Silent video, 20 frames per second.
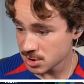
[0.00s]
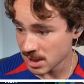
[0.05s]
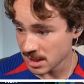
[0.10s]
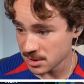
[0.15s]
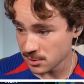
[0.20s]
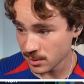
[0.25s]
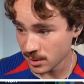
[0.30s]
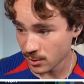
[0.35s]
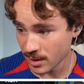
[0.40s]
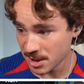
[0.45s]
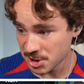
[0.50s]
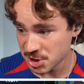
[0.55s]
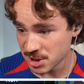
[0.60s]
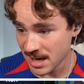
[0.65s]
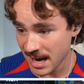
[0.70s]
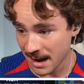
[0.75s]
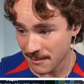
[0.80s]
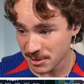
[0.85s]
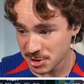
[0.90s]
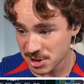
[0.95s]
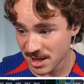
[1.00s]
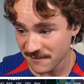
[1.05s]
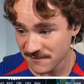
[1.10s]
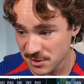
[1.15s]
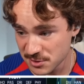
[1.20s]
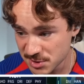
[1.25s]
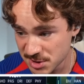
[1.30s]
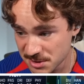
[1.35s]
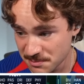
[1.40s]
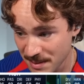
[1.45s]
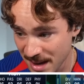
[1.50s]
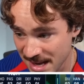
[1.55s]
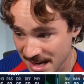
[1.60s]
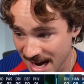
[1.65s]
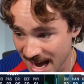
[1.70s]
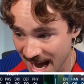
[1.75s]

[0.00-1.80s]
Genuine question. How much have you spent